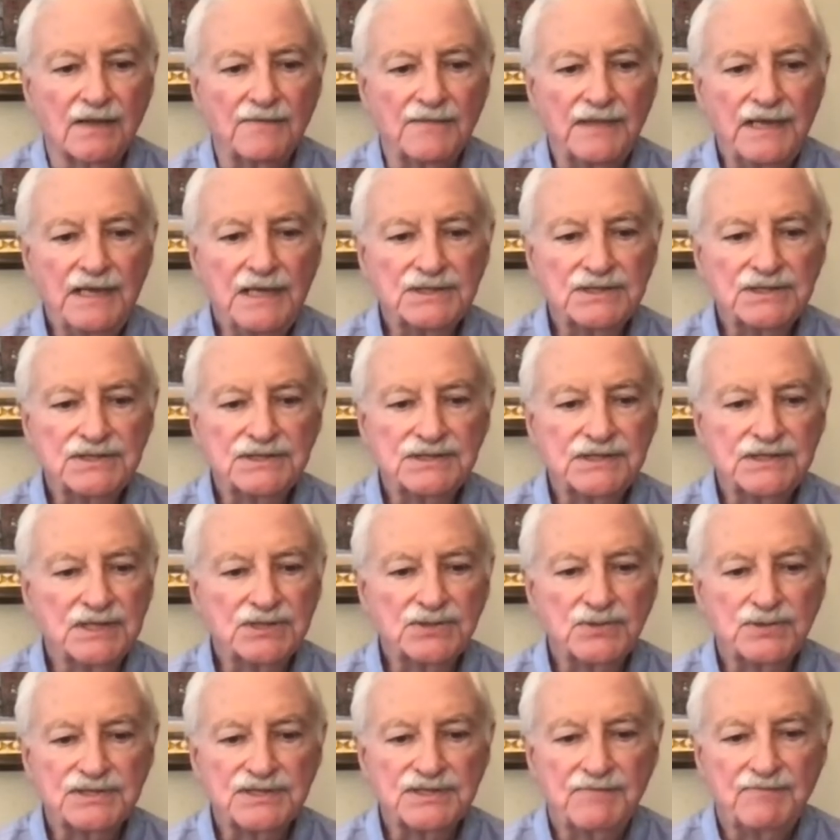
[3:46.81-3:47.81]
This
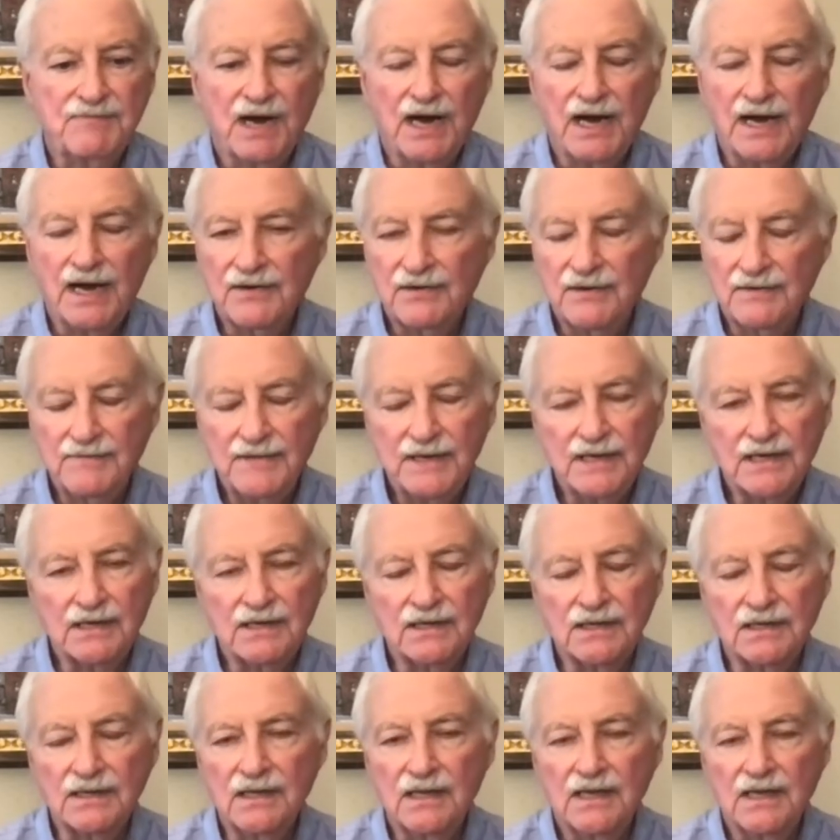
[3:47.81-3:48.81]
was a modern
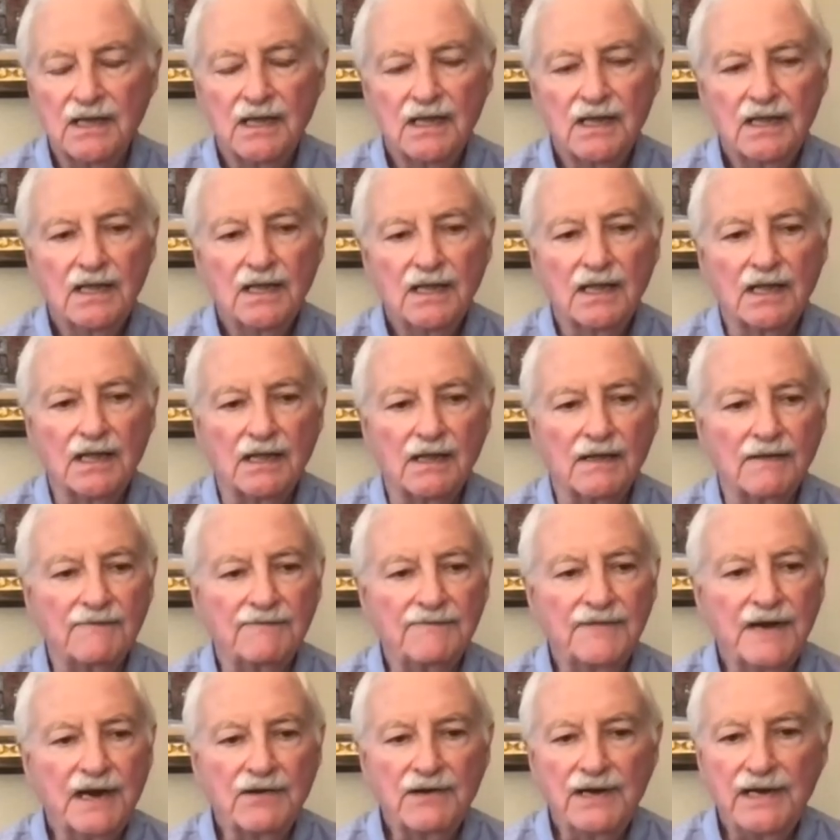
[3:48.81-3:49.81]
mill,
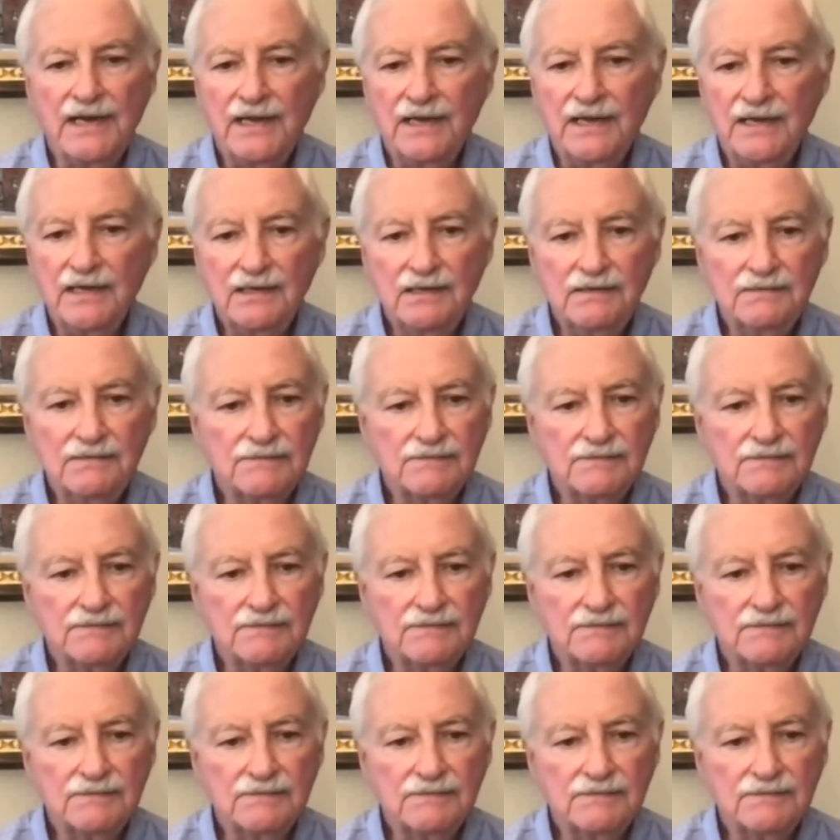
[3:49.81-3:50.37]
very